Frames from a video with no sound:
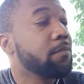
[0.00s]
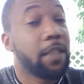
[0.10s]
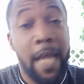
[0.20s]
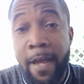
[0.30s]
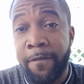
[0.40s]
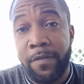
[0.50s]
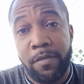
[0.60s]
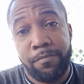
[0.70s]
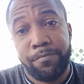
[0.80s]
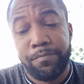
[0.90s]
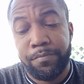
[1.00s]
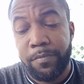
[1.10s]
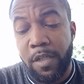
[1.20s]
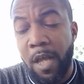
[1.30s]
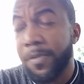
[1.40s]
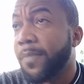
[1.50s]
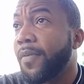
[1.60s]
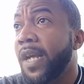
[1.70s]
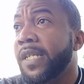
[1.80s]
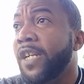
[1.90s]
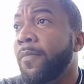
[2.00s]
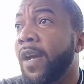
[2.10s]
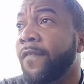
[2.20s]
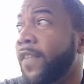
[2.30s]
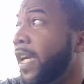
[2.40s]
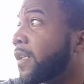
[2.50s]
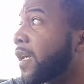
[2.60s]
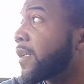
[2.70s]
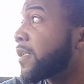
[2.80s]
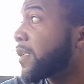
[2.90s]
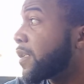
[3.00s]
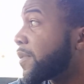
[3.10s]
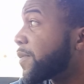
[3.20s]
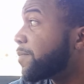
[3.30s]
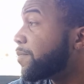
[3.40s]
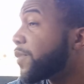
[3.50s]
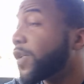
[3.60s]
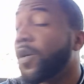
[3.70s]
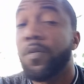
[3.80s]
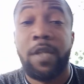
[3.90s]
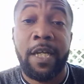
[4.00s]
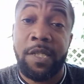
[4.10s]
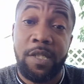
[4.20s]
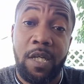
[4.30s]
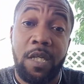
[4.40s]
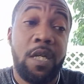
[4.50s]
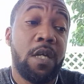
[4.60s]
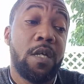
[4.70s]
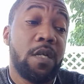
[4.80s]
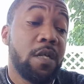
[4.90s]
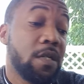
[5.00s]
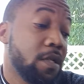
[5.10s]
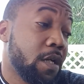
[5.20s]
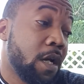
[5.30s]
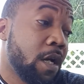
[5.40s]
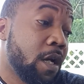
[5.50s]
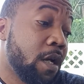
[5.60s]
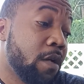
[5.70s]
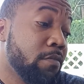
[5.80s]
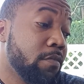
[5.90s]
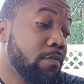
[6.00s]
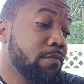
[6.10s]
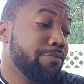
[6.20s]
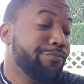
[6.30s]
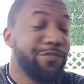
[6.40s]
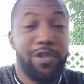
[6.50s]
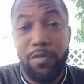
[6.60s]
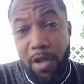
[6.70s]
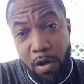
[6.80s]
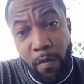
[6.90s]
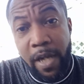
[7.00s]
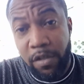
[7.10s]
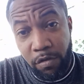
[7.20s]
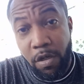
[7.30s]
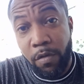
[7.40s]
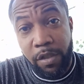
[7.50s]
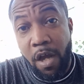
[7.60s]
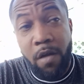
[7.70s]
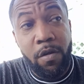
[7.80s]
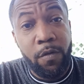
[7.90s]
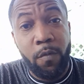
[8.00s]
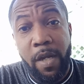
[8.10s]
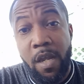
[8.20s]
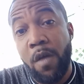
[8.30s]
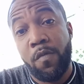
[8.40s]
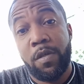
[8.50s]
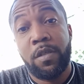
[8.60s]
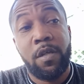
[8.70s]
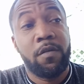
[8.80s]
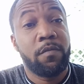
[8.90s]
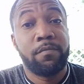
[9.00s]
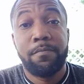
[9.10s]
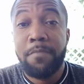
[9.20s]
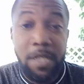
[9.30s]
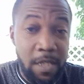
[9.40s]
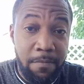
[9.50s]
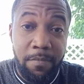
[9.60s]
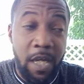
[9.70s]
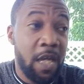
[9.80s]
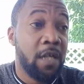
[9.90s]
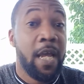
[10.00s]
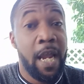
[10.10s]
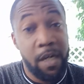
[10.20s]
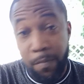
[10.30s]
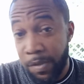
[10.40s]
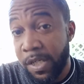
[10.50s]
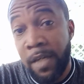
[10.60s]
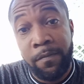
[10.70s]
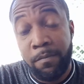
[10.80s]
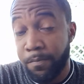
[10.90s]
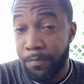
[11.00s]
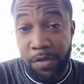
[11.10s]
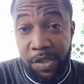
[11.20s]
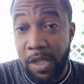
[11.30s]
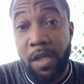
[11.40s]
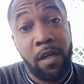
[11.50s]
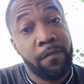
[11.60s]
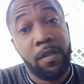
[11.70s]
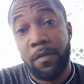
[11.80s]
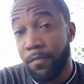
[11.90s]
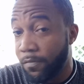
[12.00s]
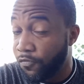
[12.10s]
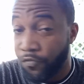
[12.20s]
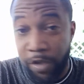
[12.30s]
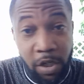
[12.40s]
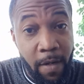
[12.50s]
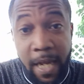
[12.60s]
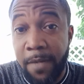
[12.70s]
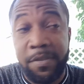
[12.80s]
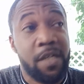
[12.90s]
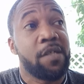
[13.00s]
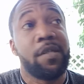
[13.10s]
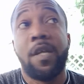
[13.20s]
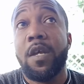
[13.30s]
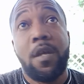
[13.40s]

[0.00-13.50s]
Laughing. I'm surprised ain't nobody flatlined his ass. So, like I said, y'all go the way y'all want to go. Me and 87% of the real apes that's